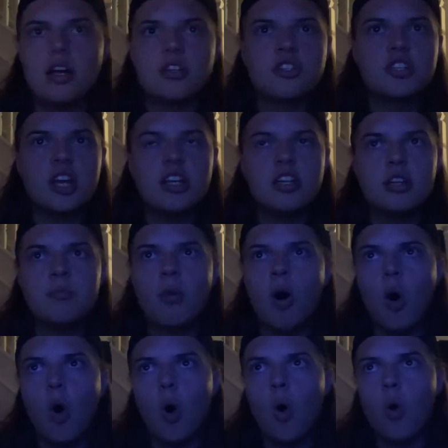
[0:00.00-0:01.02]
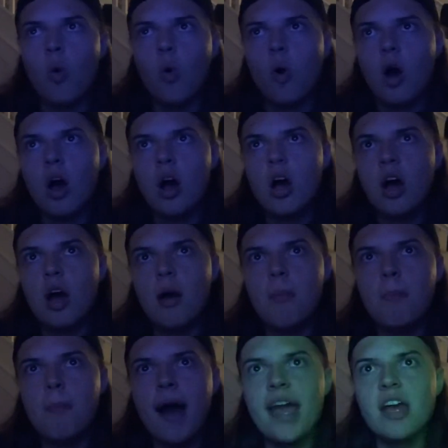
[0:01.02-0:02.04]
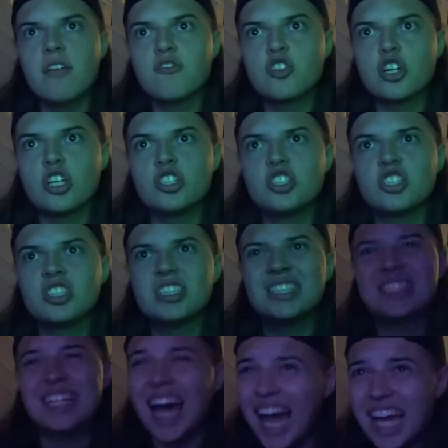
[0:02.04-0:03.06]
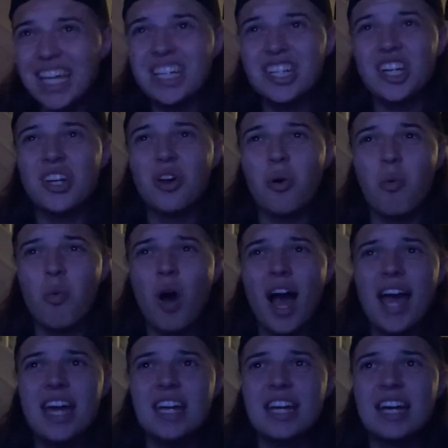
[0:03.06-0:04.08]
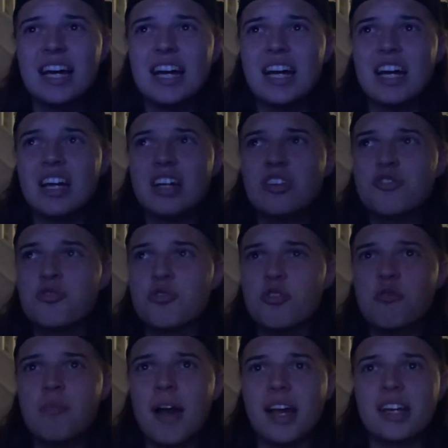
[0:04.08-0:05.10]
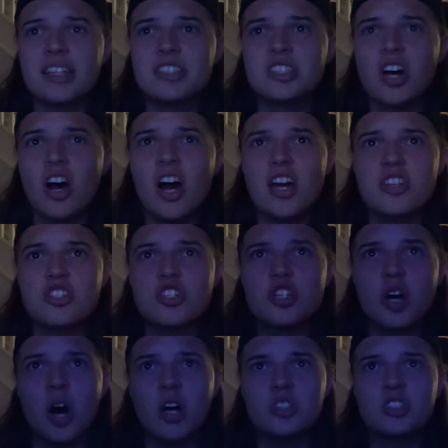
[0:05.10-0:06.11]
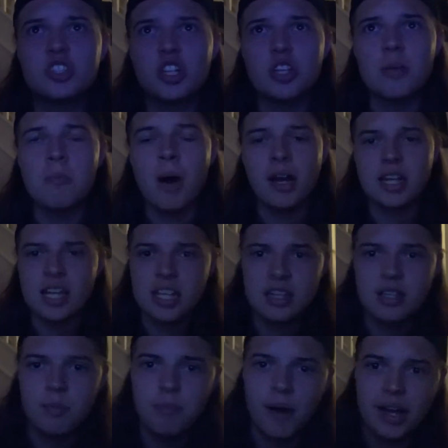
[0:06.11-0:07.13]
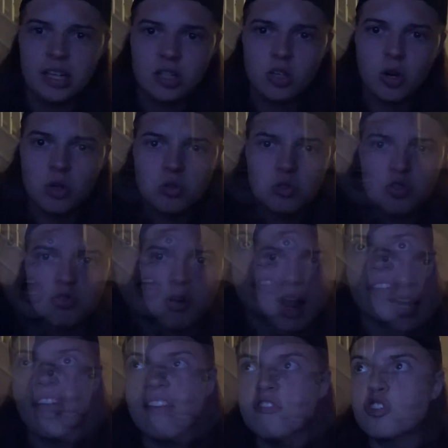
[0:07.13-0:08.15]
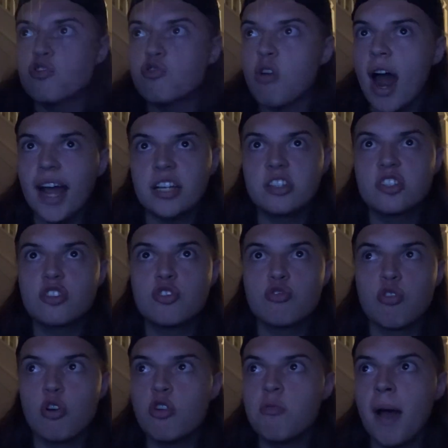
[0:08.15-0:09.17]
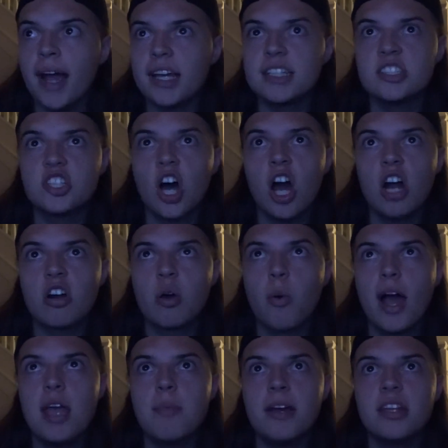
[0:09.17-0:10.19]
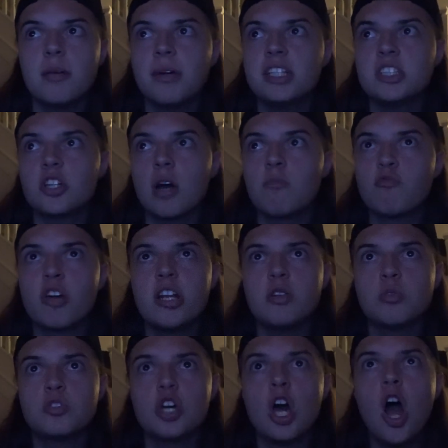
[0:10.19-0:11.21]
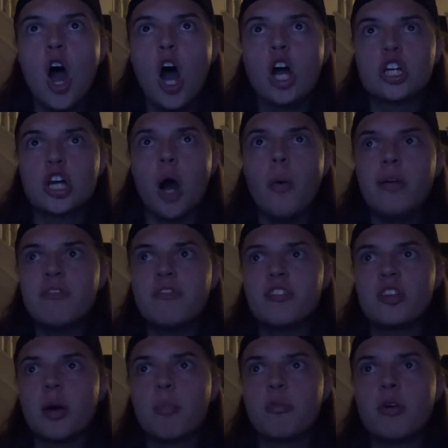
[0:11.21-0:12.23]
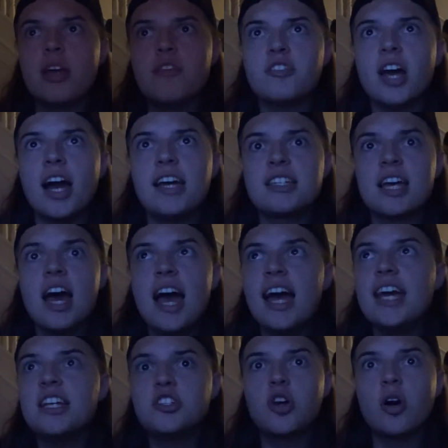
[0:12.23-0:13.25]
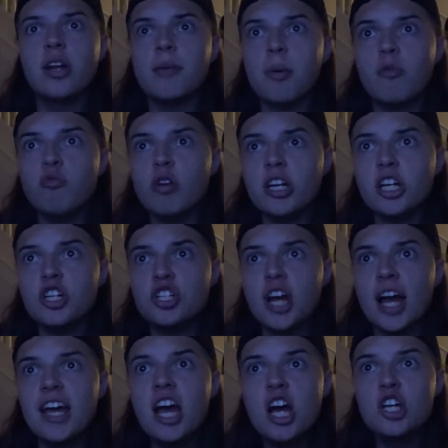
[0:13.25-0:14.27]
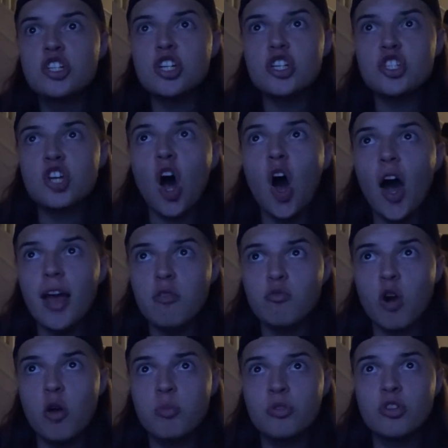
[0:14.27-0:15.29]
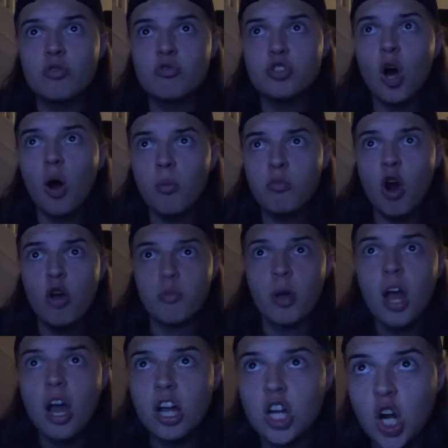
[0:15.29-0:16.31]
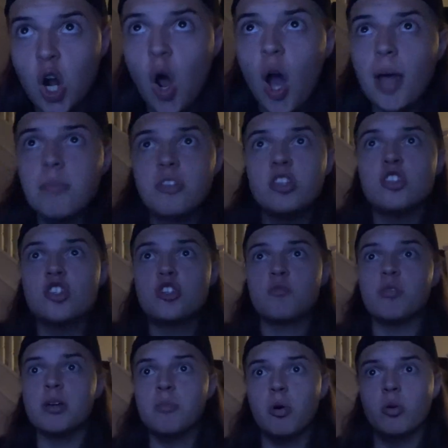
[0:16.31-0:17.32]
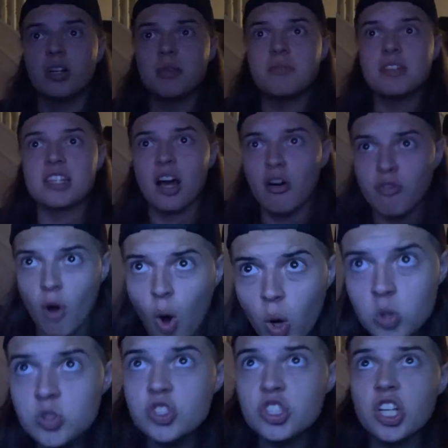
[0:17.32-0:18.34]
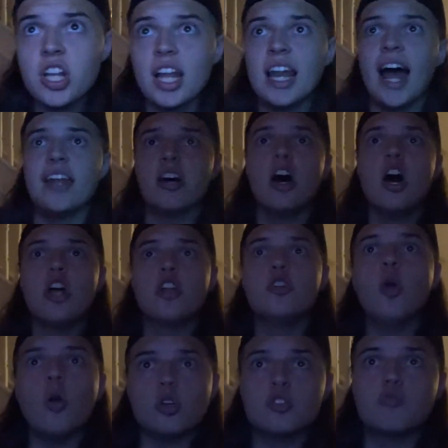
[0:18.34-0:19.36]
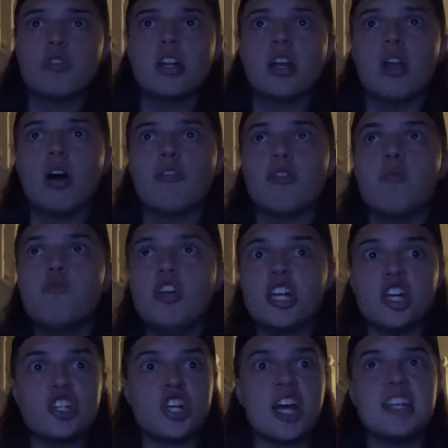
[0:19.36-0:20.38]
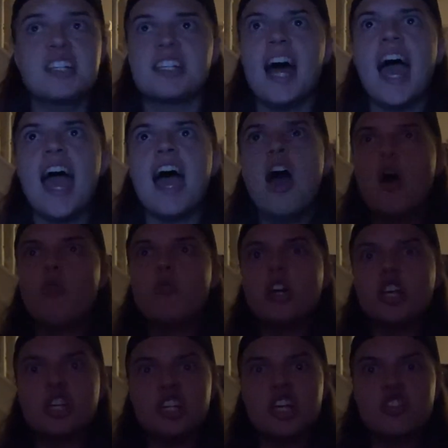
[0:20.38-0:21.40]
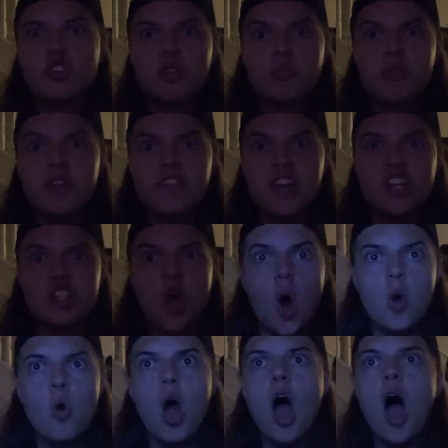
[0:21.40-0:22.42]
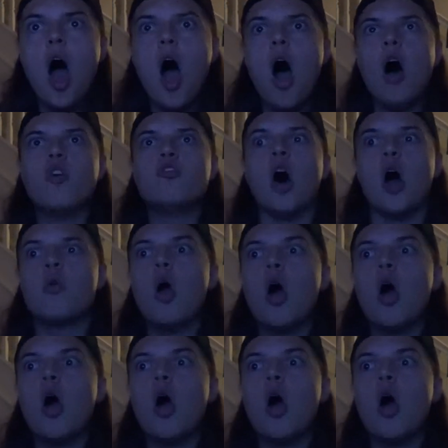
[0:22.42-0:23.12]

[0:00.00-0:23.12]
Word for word: Jinder Mahal may have just taken away Drew McIntyre's chance at the Money in the Bank contract. They've dragged Drew McIntyre away, but in the meantime, Riddle's going for the briefcase. He's got it, but Ricochet just tight-roped the top rope, climbed and springboarded himself onto the ladder, knocks Riddle off, and Ricochet's there. Ricochet's got the briefcase. No. No,